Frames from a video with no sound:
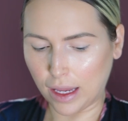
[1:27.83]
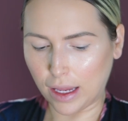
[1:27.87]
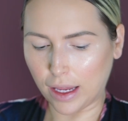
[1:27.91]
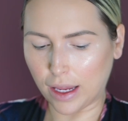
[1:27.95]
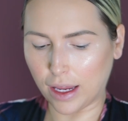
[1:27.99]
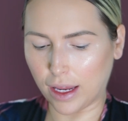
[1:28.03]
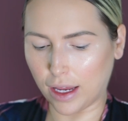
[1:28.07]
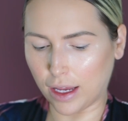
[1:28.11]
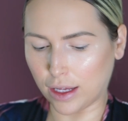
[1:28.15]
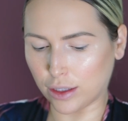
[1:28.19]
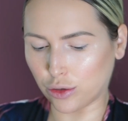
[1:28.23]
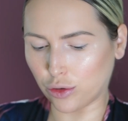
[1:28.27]

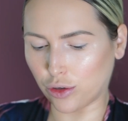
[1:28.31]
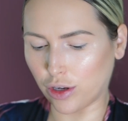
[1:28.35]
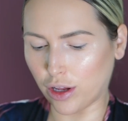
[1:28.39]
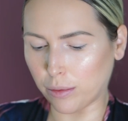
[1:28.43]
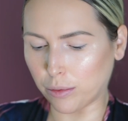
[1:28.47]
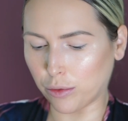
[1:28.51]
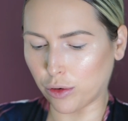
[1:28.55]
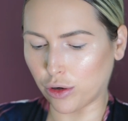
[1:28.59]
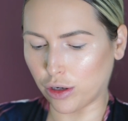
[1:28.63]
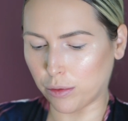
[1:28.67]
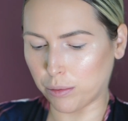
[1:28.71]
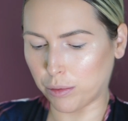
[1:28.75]
And today I'm
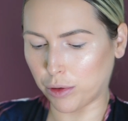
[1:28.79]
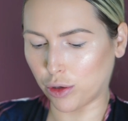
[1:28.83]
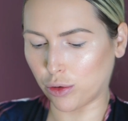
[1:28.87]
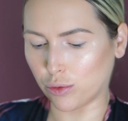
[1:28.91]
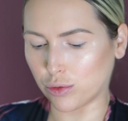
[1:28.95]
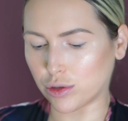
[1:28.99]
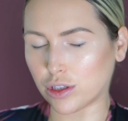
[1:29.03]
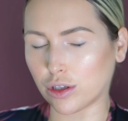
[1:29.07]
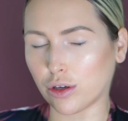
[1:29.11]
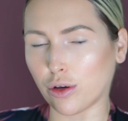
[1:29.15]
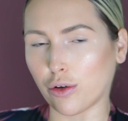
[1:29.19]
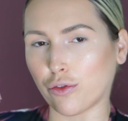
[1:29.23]
going to be
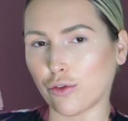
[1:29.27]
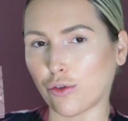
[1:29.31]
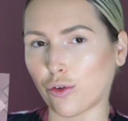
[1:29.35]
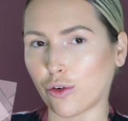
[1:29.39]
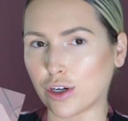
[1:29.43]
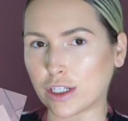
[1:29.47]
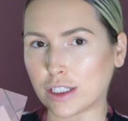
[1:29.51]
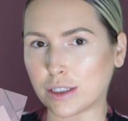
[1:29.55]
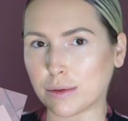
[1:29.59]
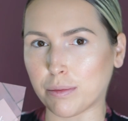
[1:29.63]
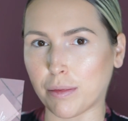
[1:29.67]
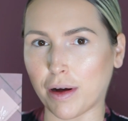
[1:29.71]
using, of
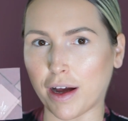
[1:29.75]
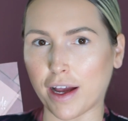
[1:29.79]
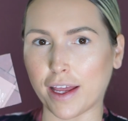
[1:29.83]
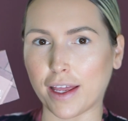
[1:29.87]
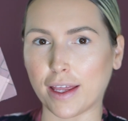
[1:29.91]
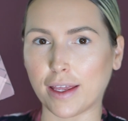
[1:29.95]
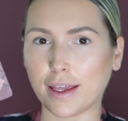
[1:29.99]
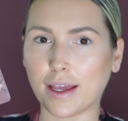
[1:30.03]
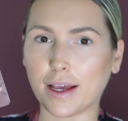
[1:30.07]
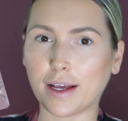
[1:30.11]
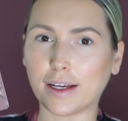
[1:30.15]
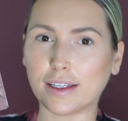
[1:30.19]
course,
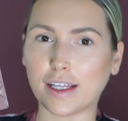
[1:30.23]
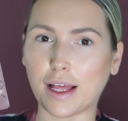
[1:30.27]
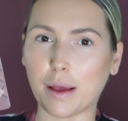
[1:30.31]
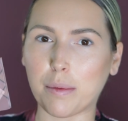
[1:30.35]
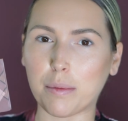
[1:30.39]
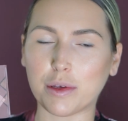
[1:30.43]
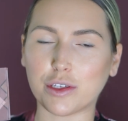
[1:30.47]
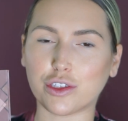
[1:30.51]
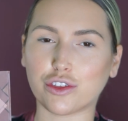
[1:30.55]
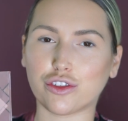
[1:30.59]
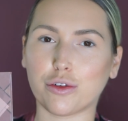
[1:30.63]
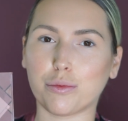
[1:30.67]
my
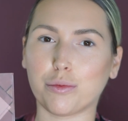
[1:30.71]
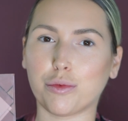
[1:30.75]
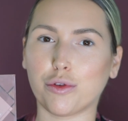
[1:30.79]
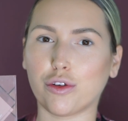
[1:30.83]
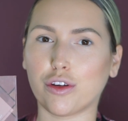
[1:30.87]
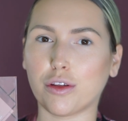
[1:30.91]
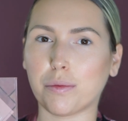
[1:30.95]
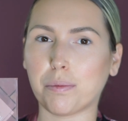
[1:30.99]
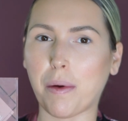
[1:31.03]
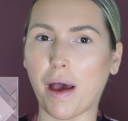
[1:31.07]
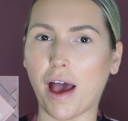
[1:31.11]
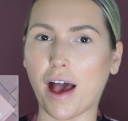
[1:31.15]
Glamistry
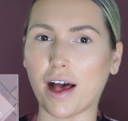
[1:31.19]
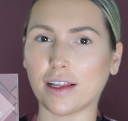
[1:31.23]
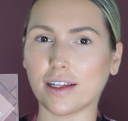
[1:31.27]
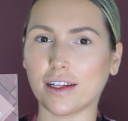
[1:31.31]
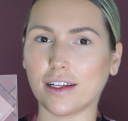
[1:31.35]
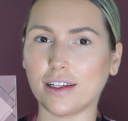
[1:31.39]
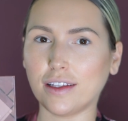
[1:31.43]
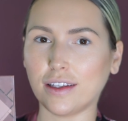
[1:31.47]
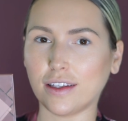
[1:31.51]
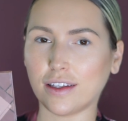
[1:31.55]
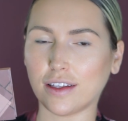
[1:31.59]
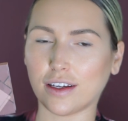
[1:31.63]
Beauty
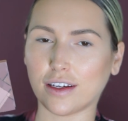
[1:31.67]
palette.